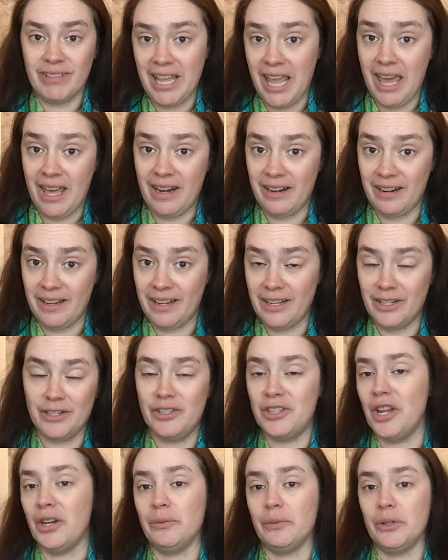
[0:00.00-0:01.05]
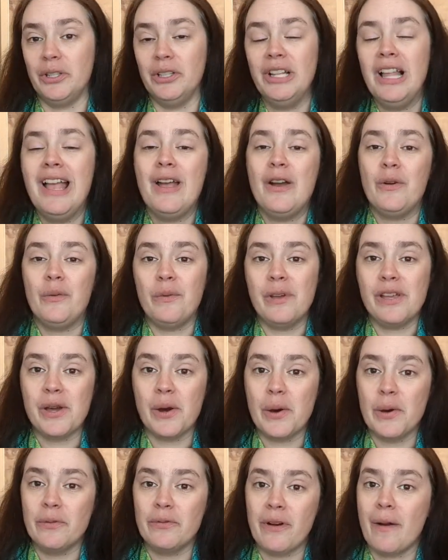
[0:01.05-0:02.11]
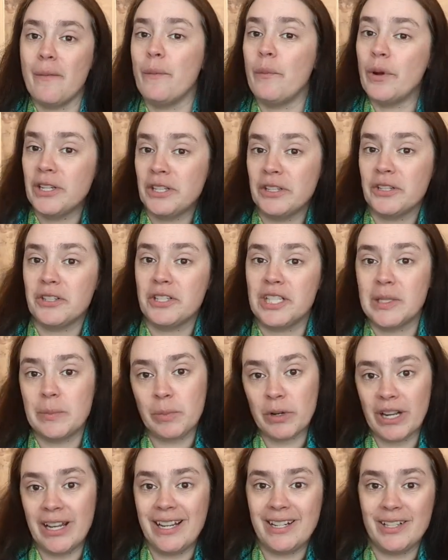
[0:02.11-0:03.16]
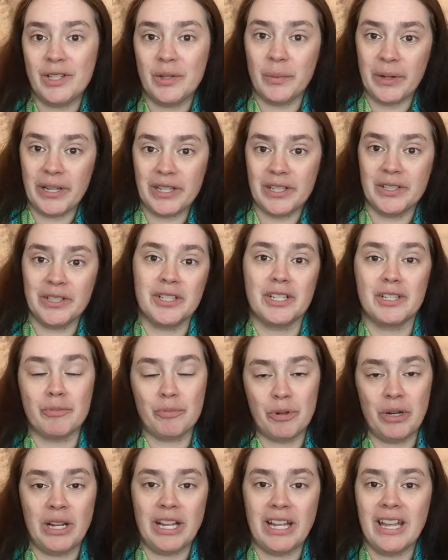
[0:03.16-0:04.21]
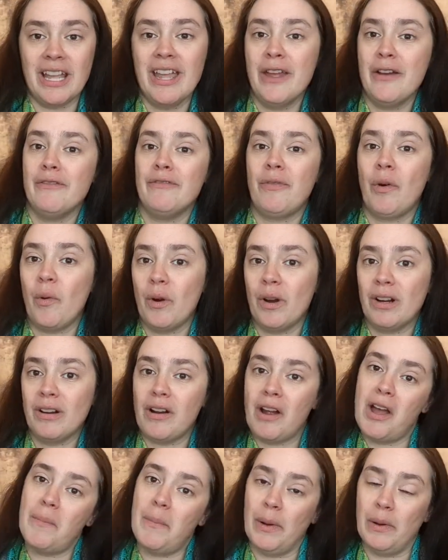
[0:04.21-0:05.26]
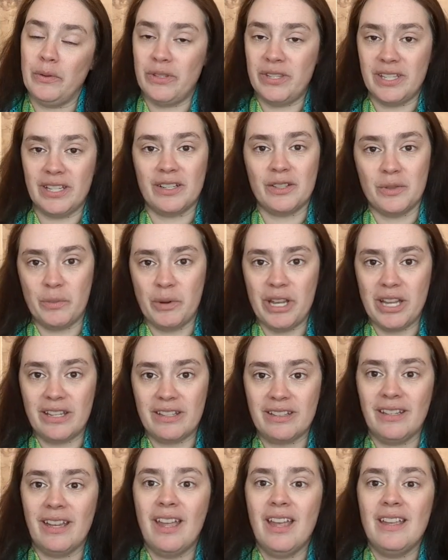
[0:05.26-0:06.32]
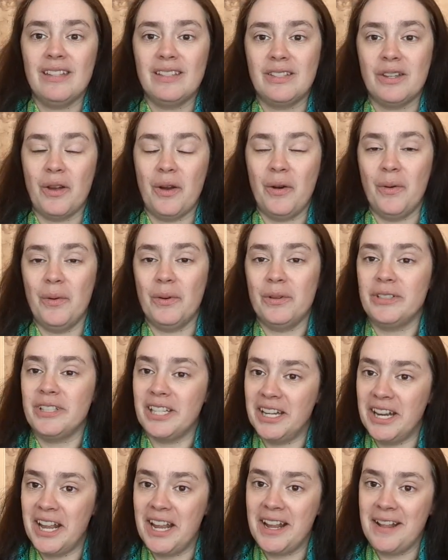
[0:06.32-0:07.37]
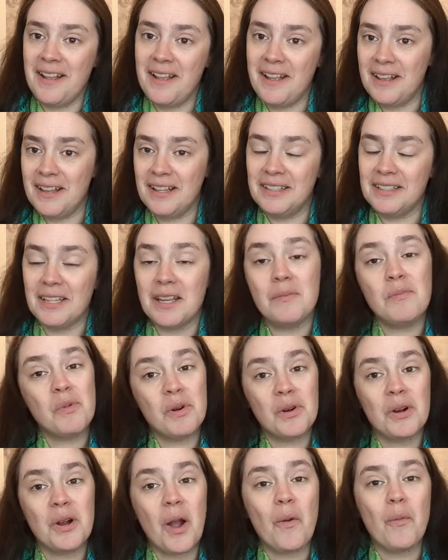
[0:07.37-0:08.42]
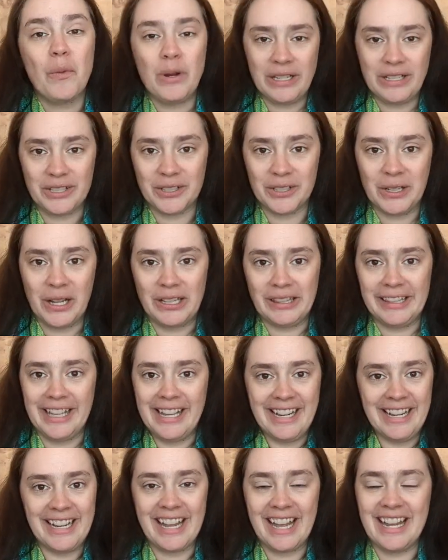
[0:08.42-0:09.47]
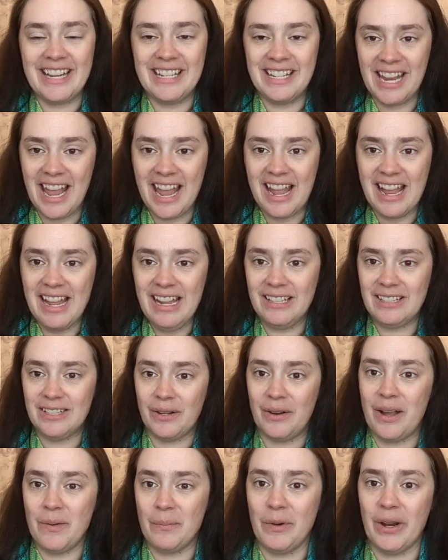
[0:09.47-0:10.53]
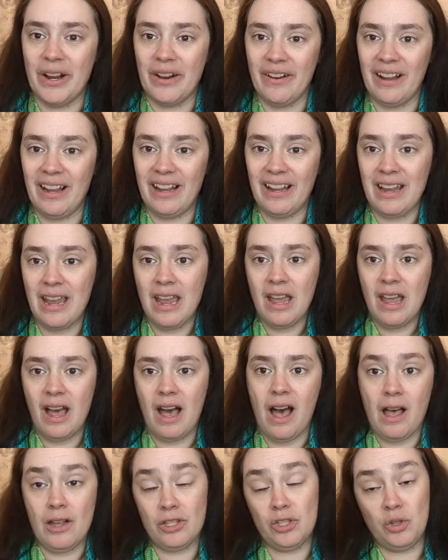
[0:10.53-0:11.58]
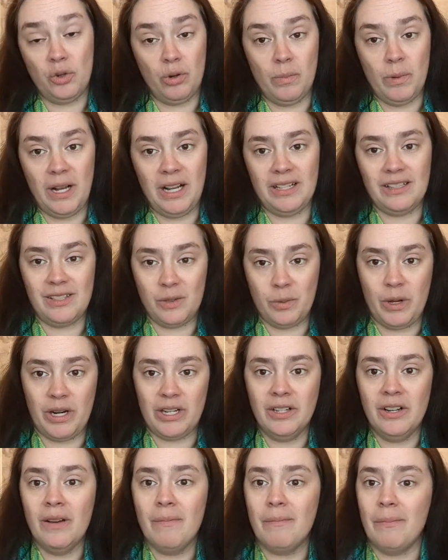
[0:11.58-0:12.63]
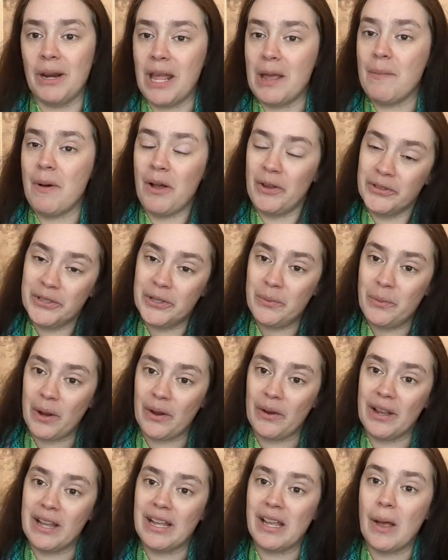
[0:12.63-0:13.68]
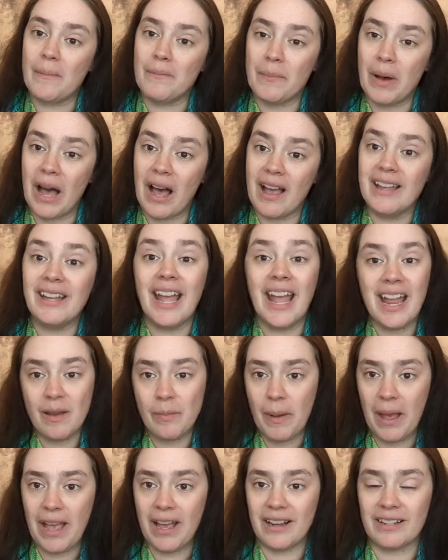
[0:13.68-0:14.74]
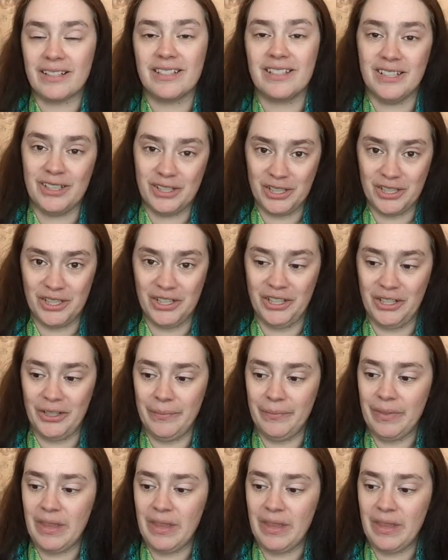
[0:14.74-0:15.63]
Canada in general, we go from winter to spring to winter to spring for about 6 weeks. So today is a more winter-like day. So I'm wearing a store-bought sweater, but I'm also wearing my Apex shawl.